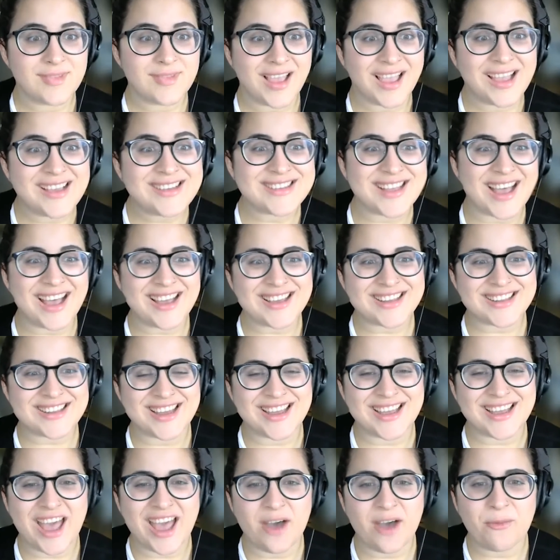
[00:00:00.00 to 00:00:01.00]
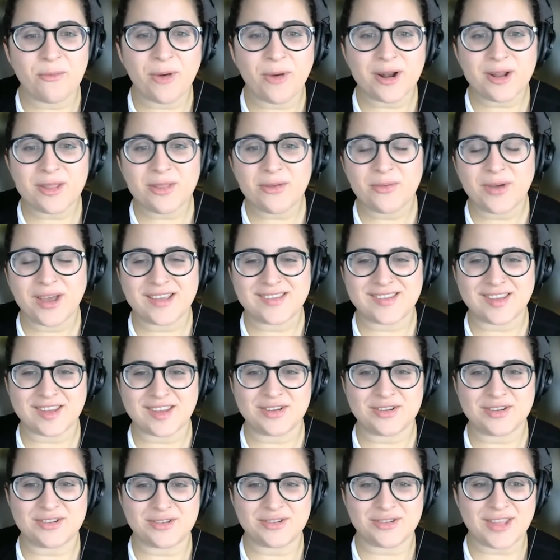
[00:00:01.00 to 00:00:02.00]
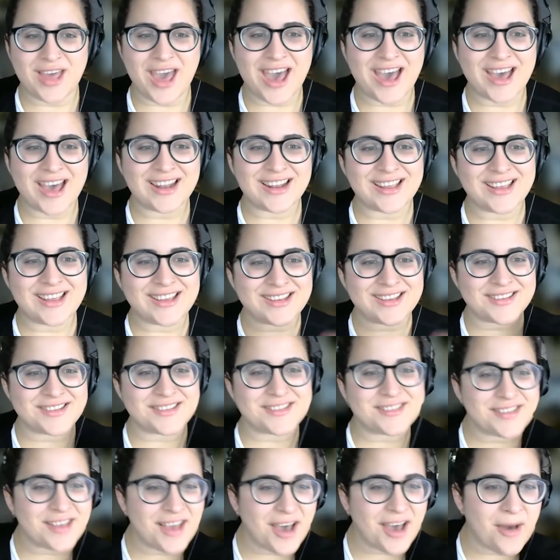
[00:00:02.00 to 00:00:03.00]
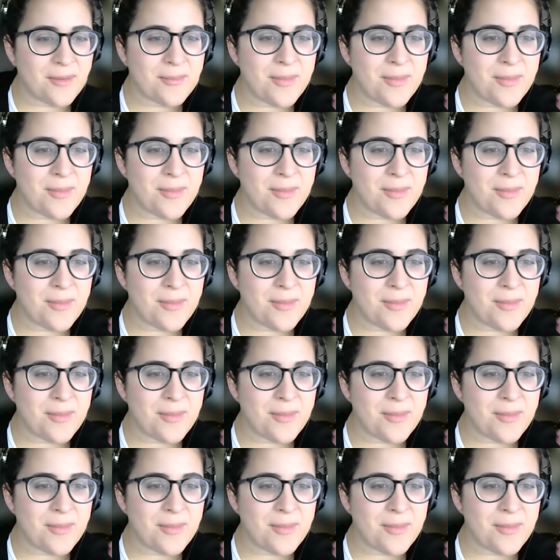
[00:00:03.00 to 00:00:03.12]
Exactly. And one of the ways that you do that is